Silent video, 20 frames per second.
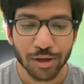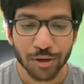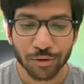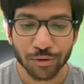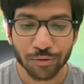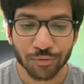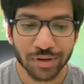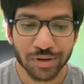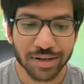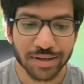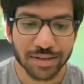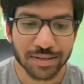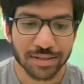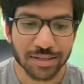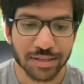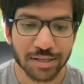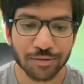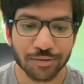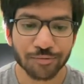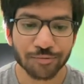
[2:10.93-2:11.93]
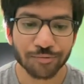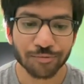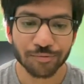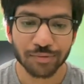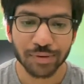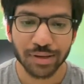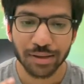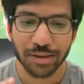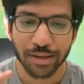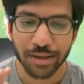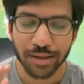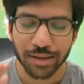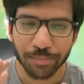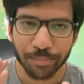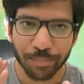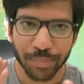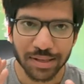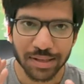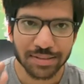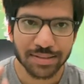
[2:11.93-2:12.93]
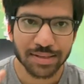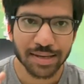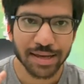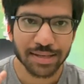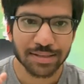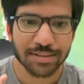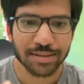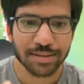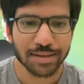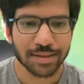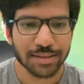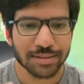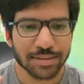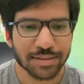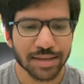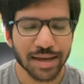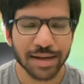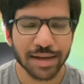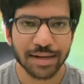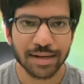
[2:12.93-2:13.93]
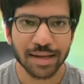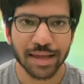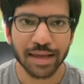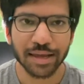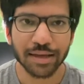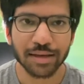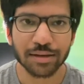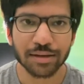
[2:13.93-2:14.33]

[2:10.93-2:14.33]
You will receive personalized insight like